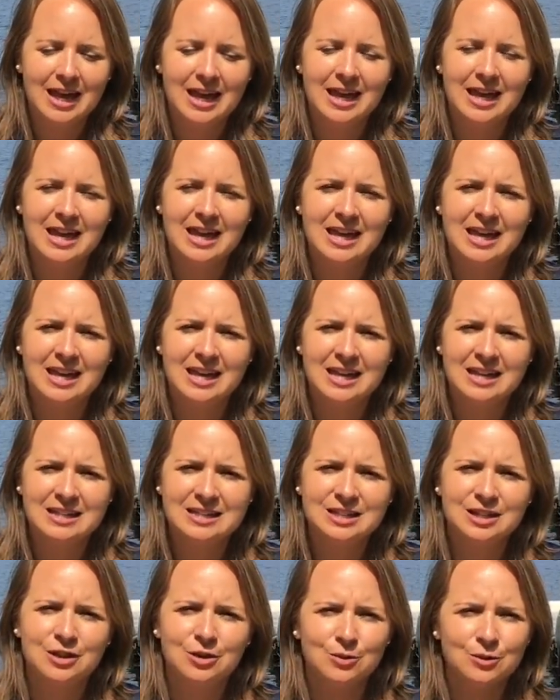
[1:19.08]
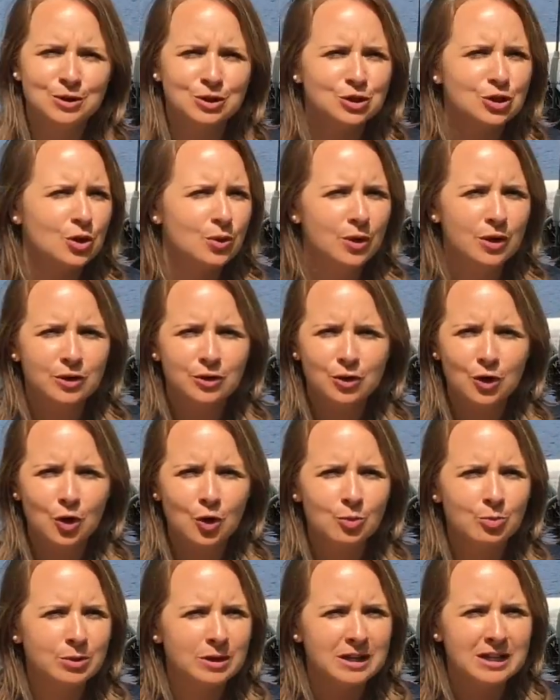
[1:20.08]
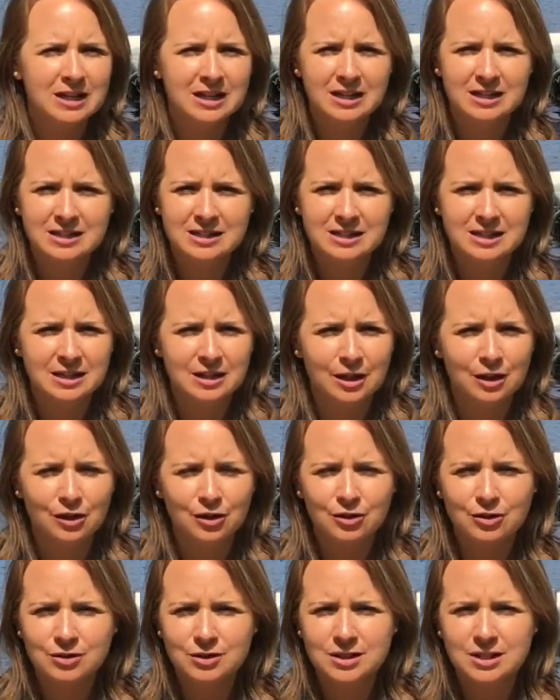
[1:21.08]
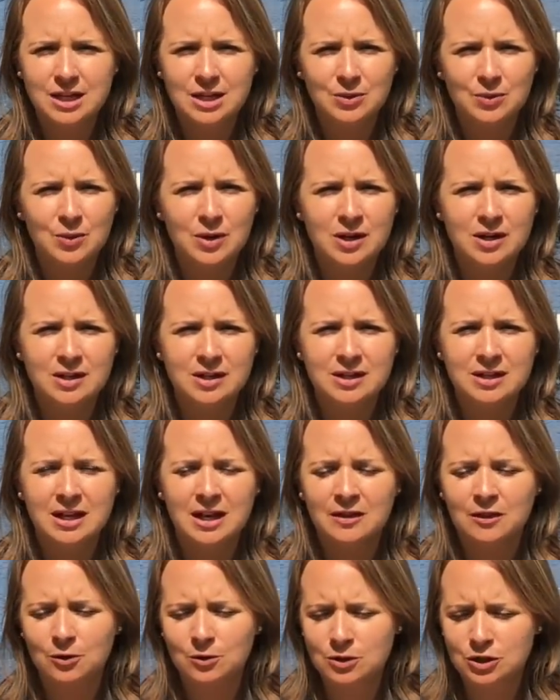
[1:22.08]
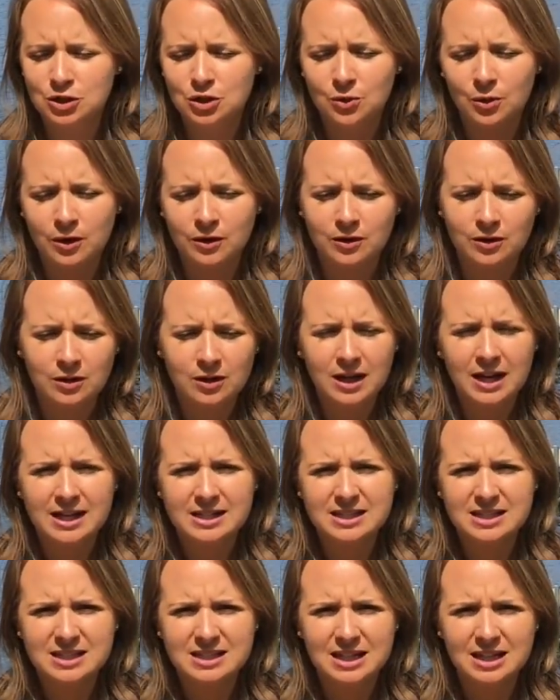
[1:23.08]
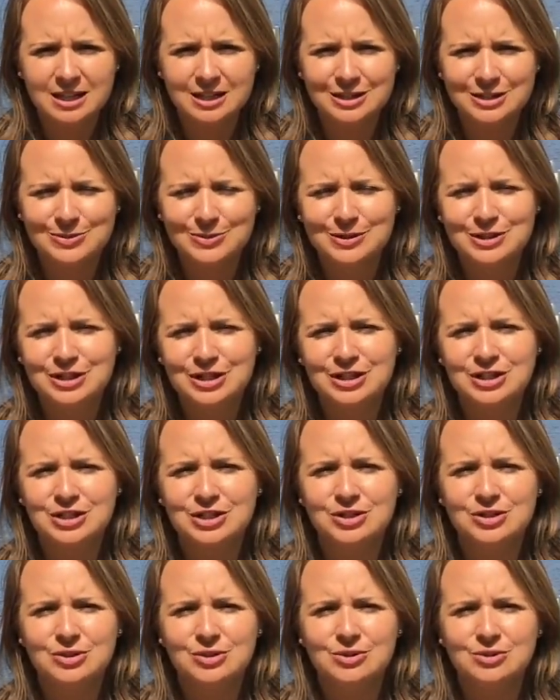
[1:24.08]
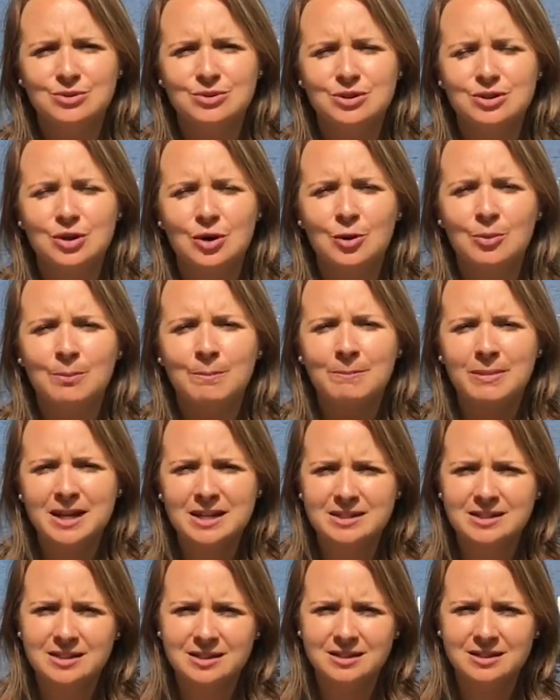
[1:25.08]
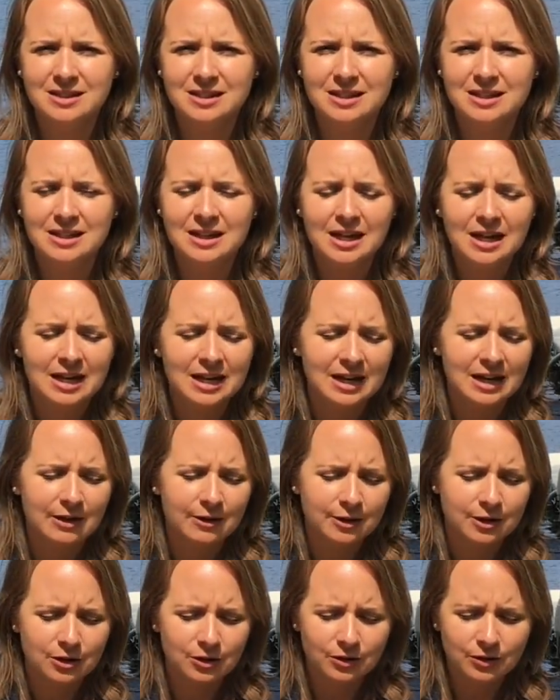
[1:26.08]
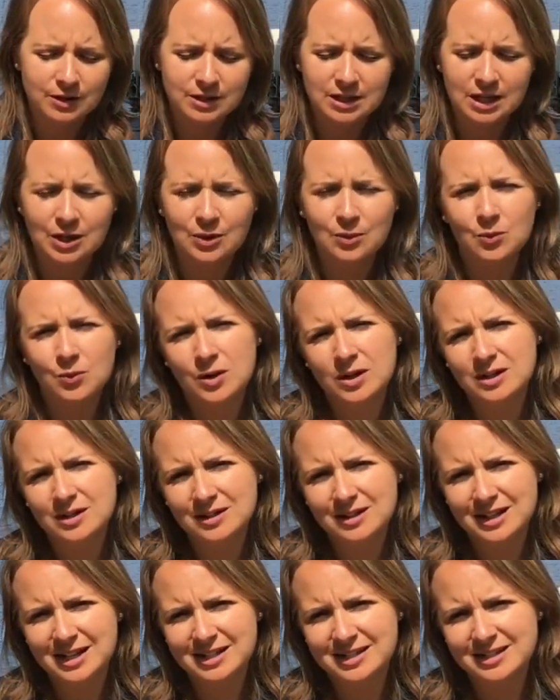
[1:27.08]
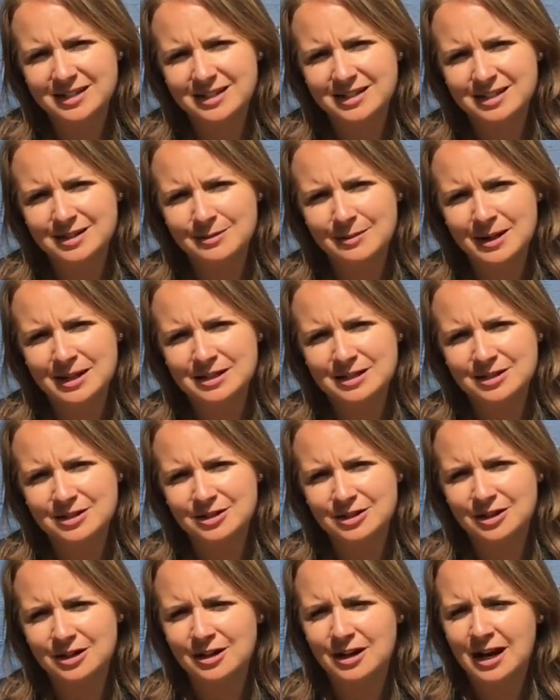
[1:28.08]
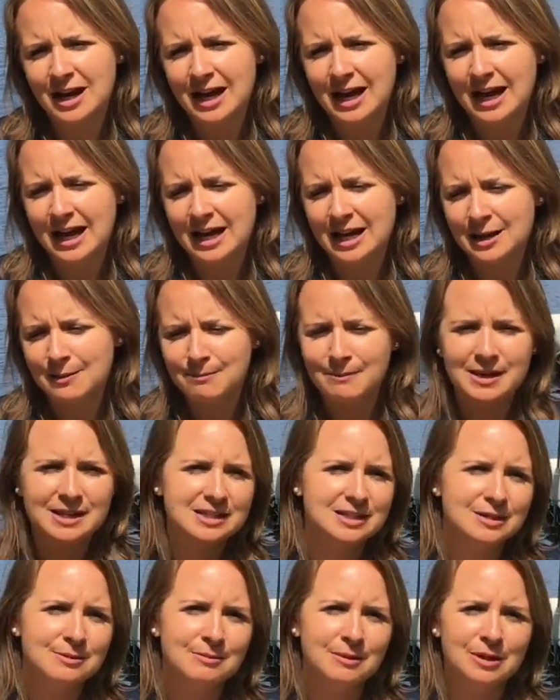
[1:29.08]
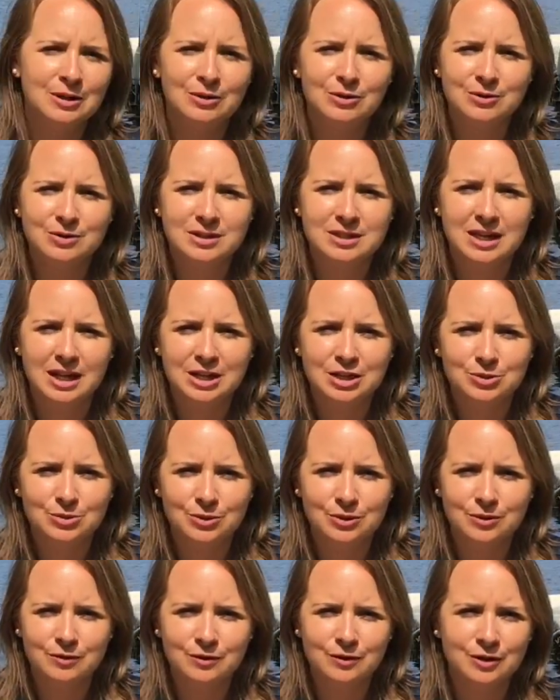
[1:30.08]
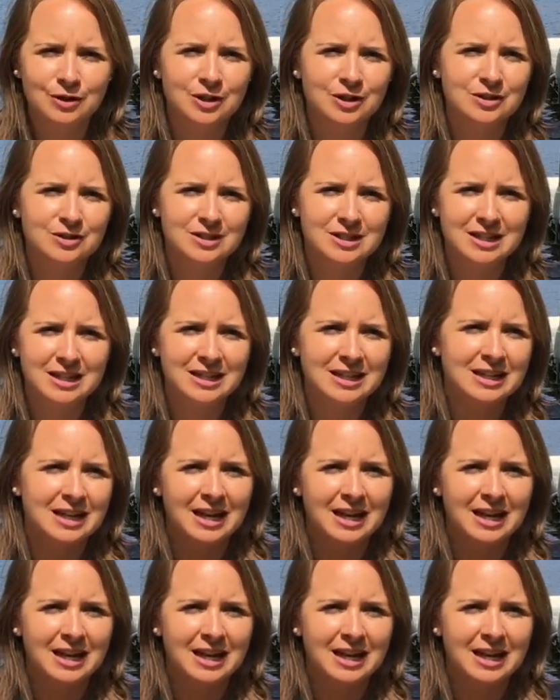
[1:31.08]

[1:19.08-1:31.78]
And there was no other openings in the Thursday one, and there was no other classes I could switch into. So basically, now I could only take 1 class this semester, and I messed up my whole schedule for nursing.